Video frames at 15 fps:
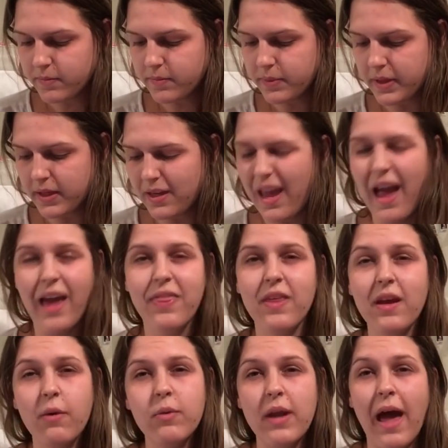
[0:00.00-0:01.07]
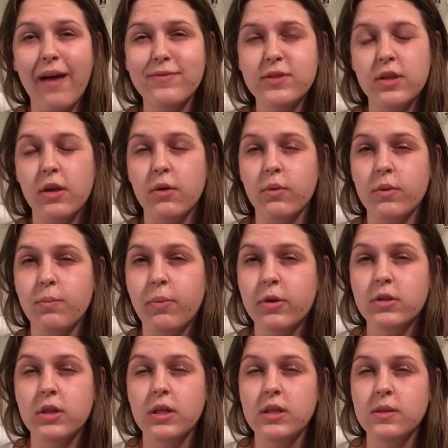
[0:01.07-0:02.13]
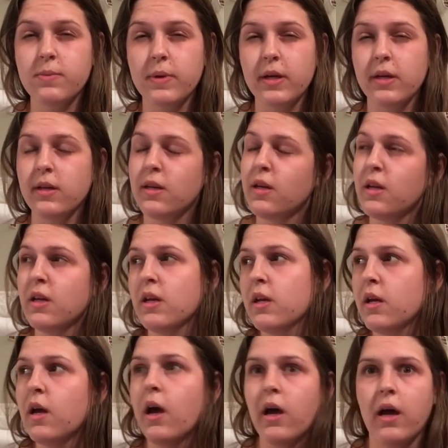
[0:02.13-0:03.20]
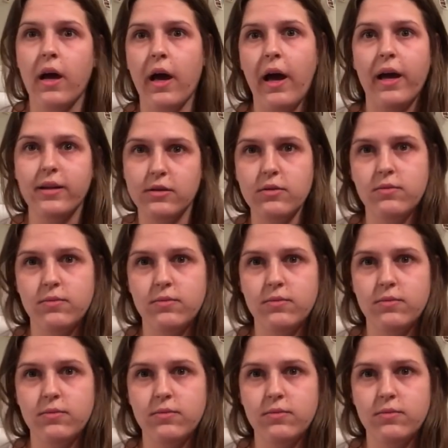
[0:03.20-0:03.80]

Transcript: But yeah, I think I would have to go with Portuguese, but I